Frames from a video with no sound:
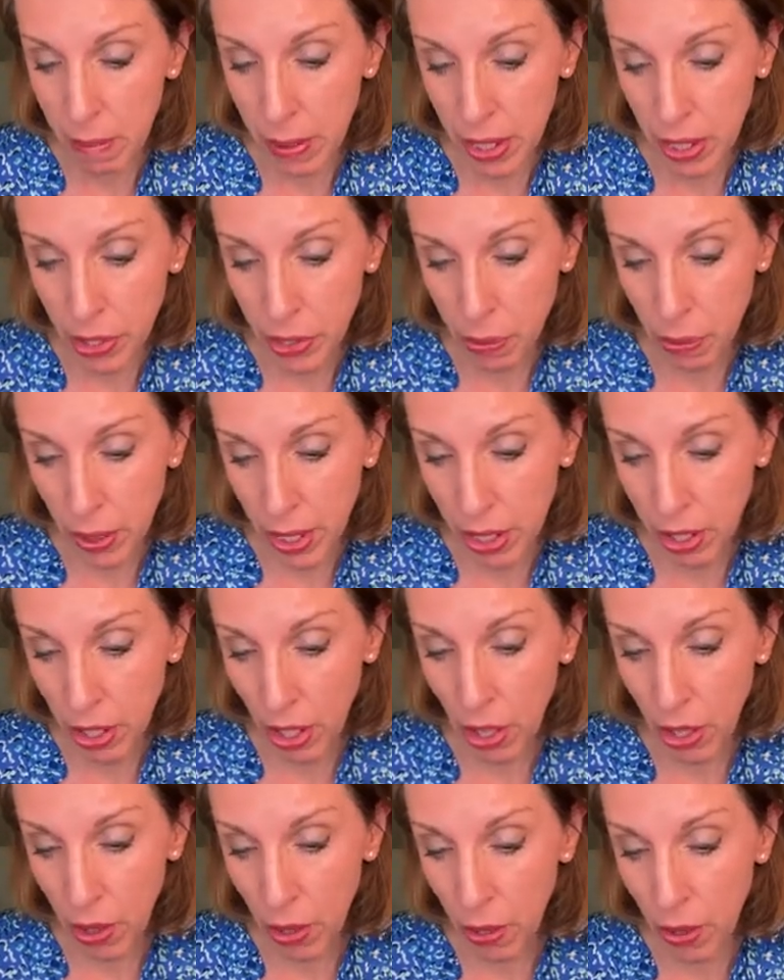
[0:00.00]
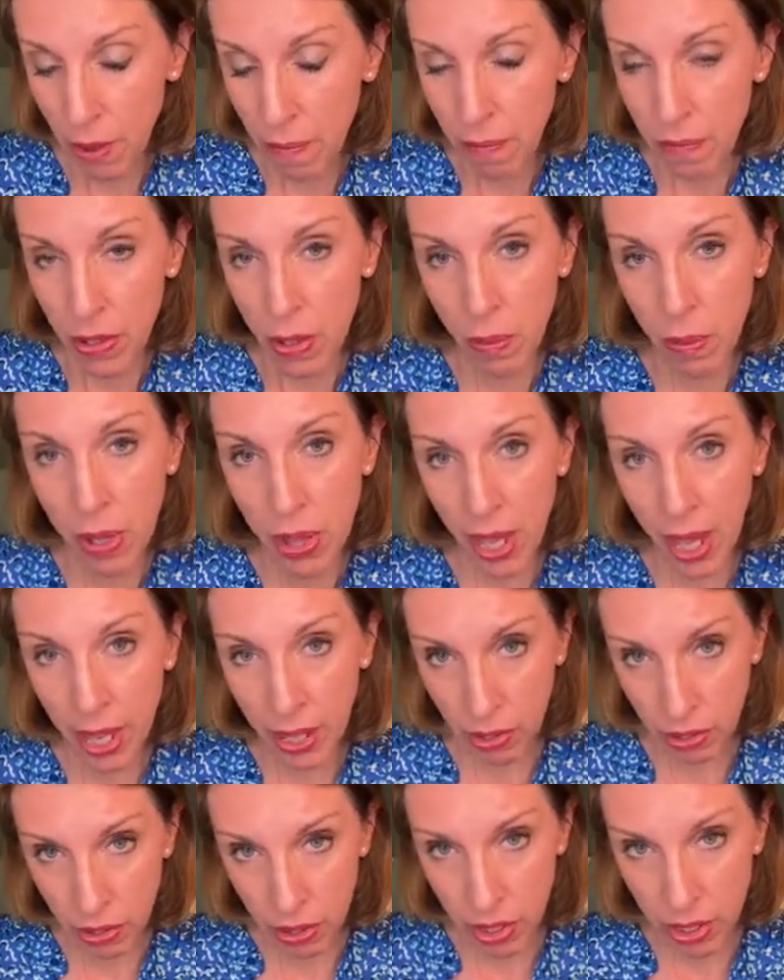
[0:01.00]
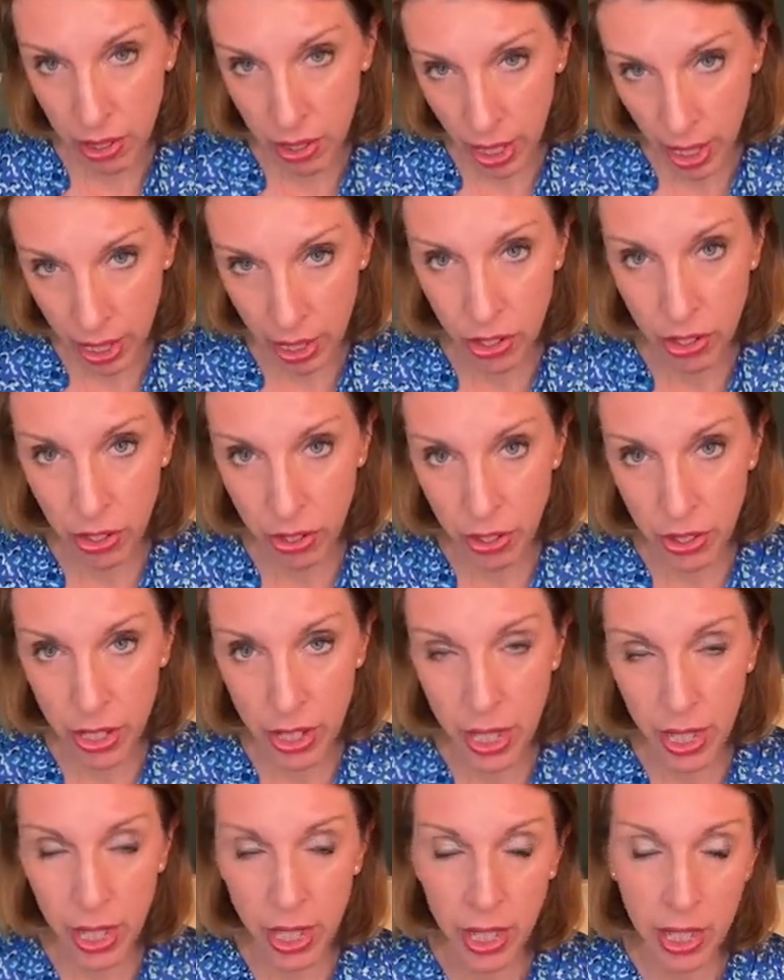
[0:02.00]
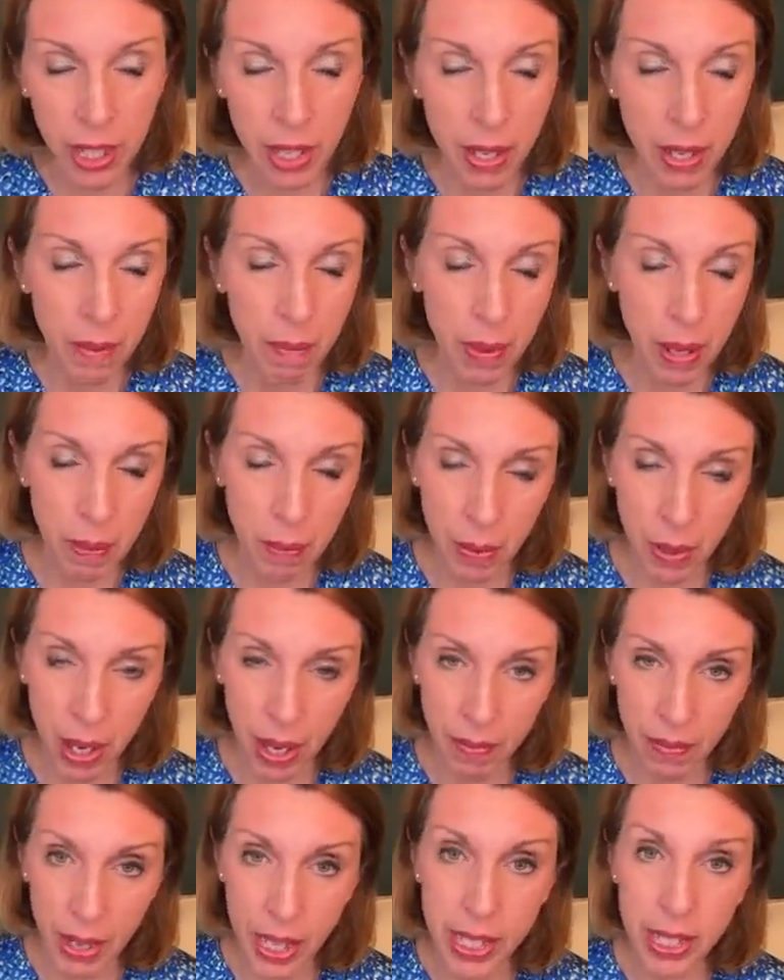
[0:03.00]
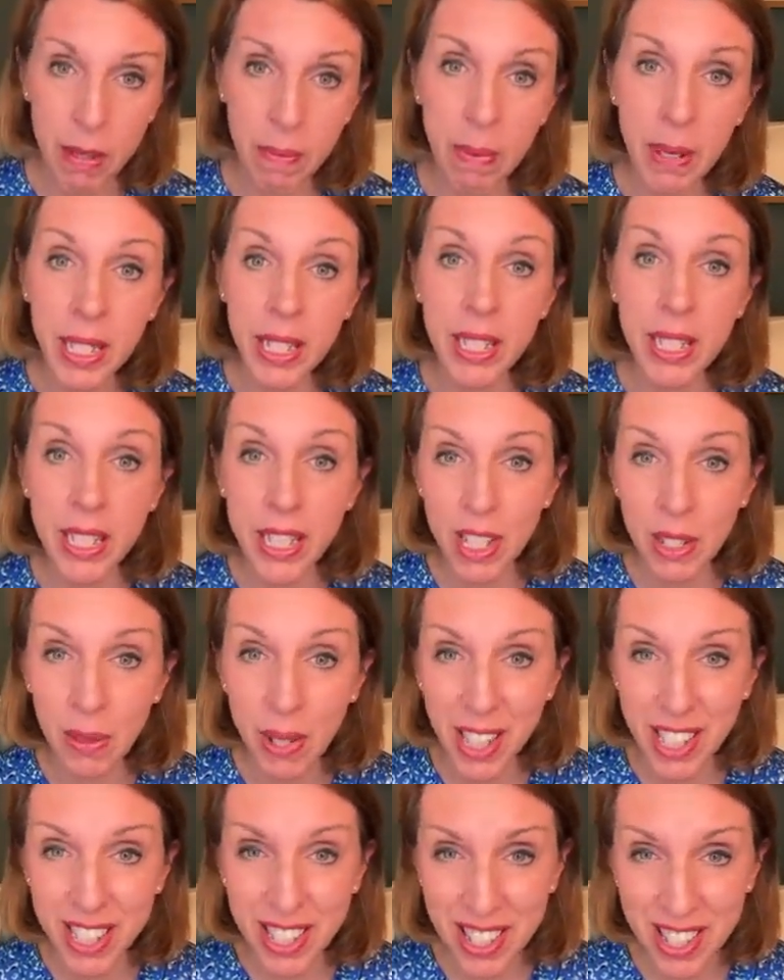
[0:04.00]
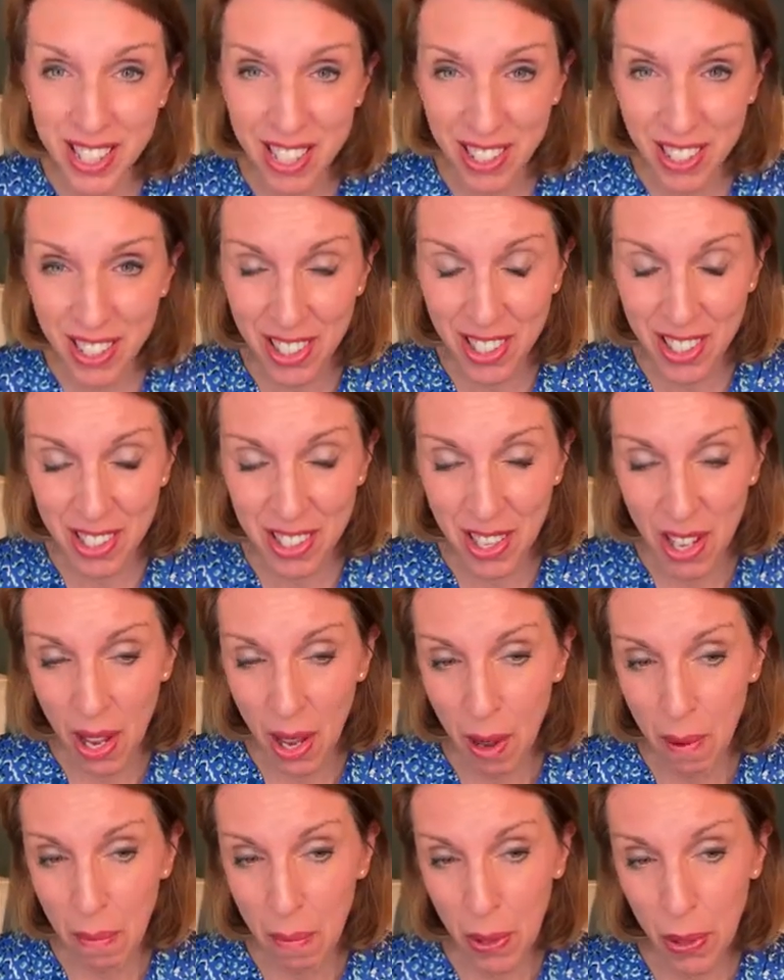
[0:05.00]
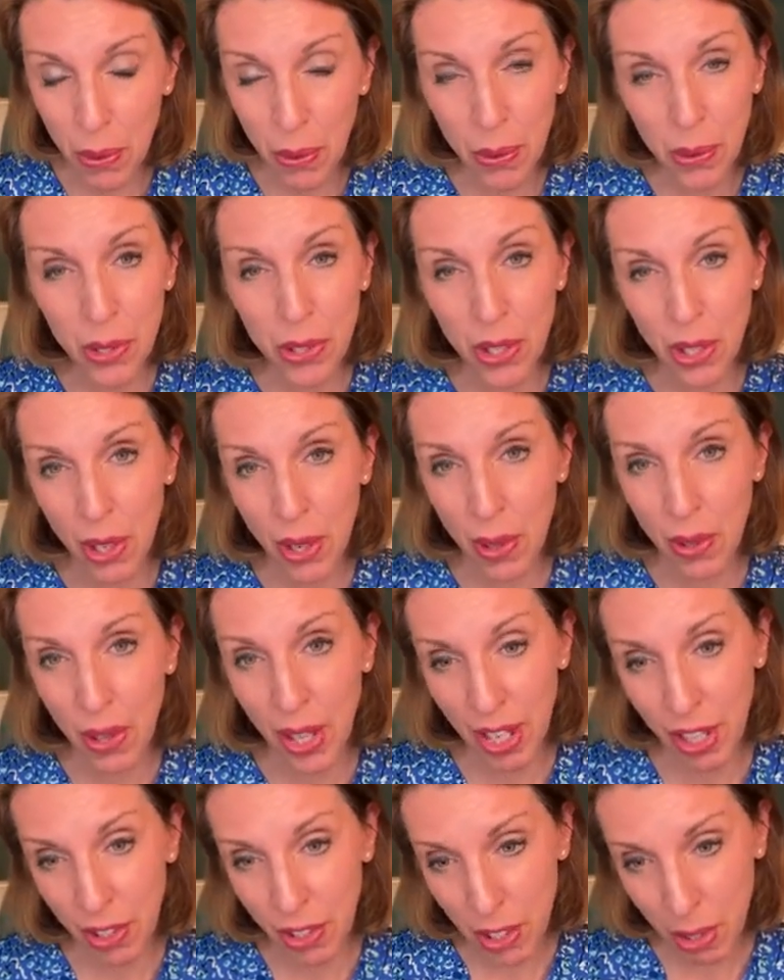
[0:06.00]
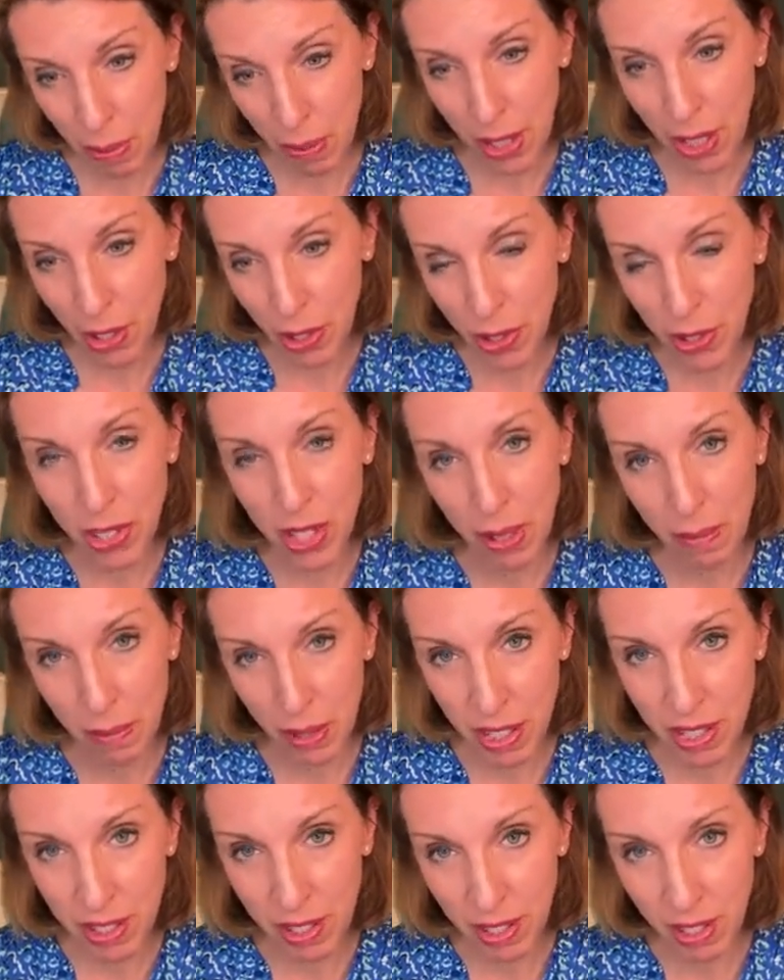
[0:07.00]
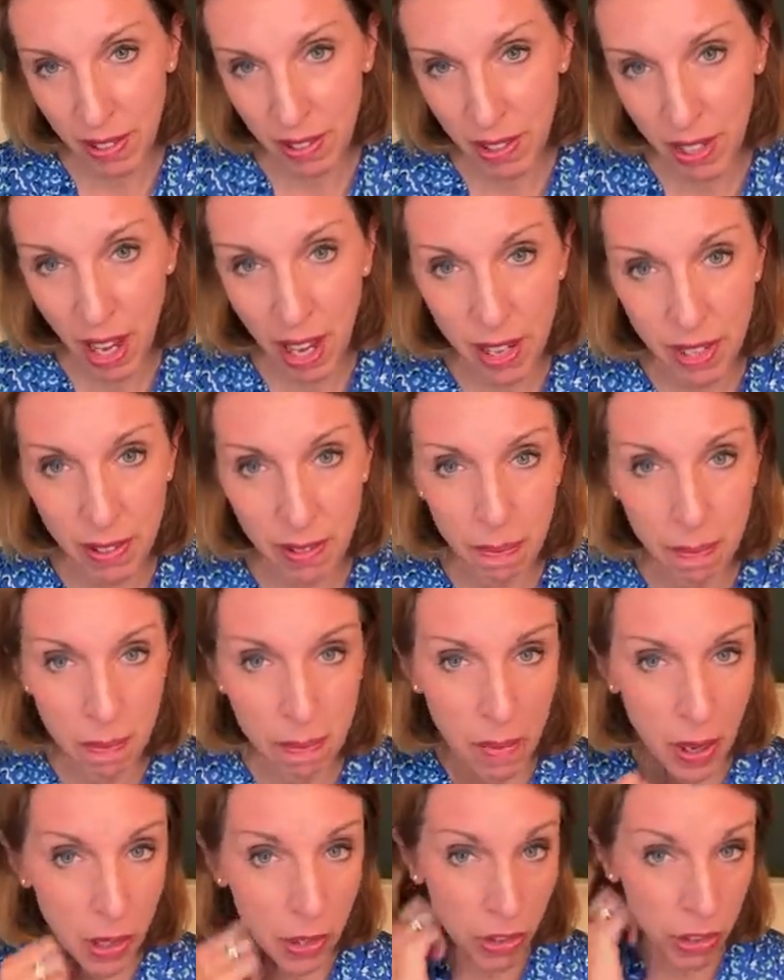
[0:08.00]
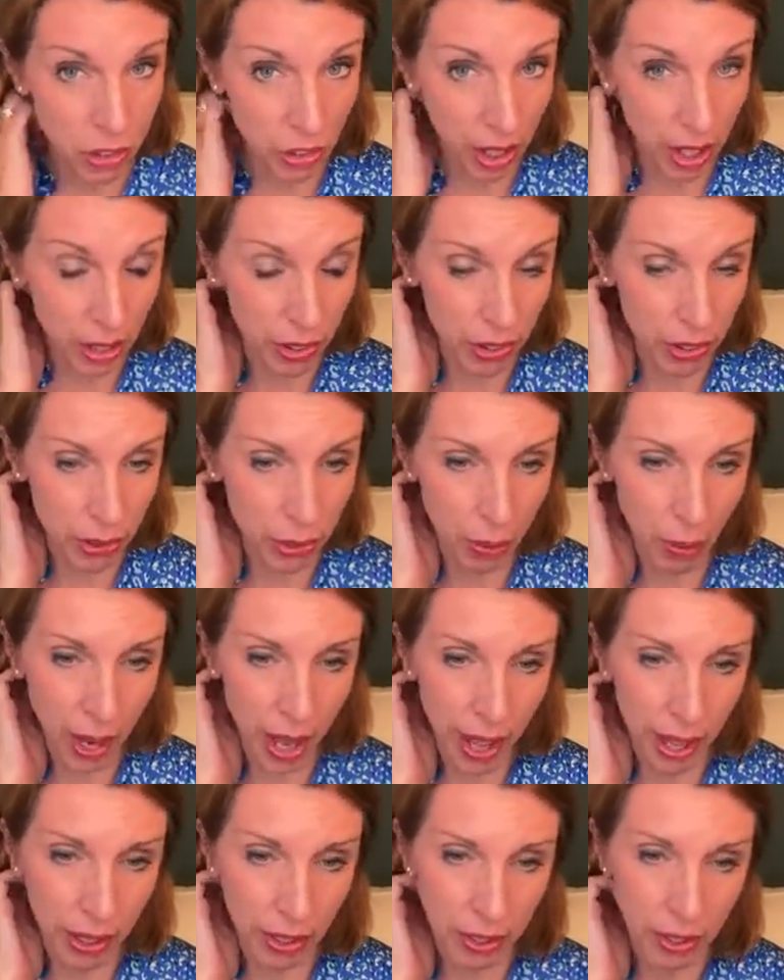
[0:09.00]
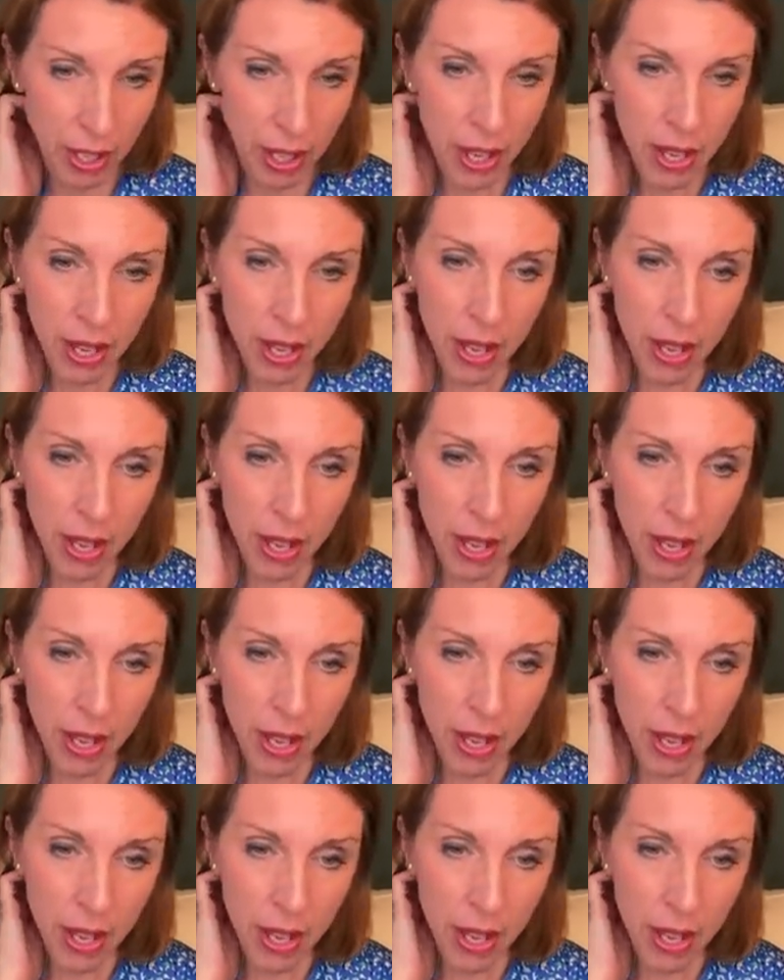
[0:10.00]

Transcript: because we know that without HRT people have less ability to exercise, but also they're going to be losing muscle and bone strength as well.